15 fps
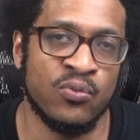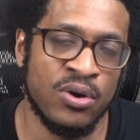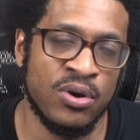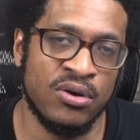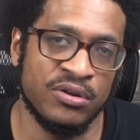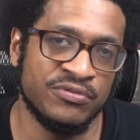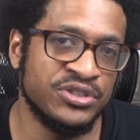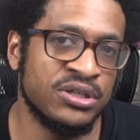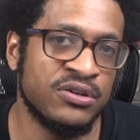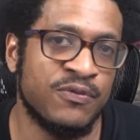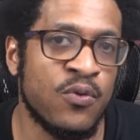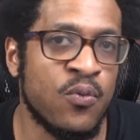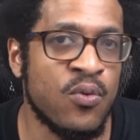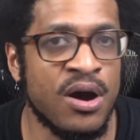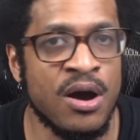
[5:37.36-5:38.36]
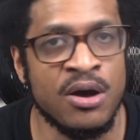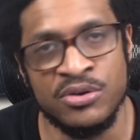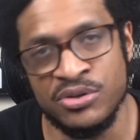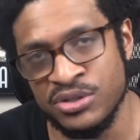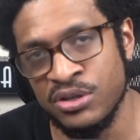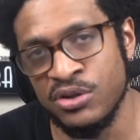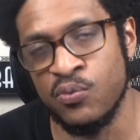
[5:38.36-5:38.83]
the role of Jennifer
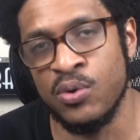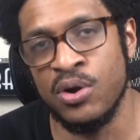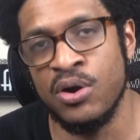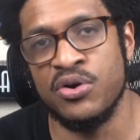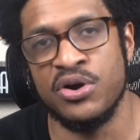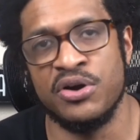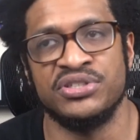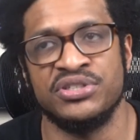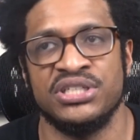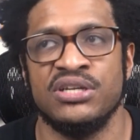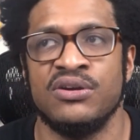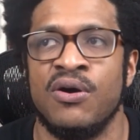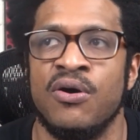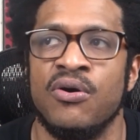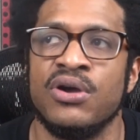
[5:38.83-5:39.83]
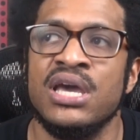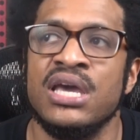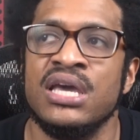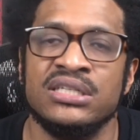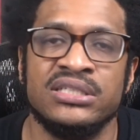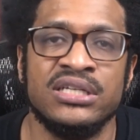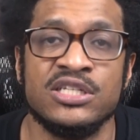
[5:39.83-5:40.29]
Walters, in the role of She-Hulk.
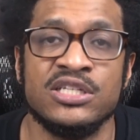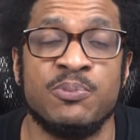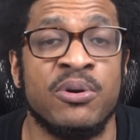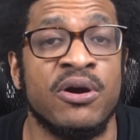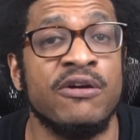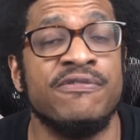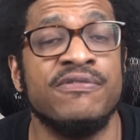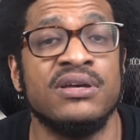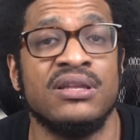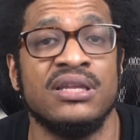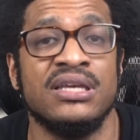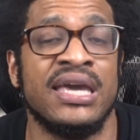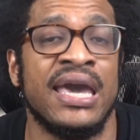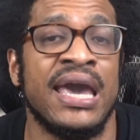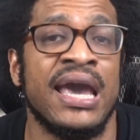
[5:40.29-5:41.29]
She is perfectly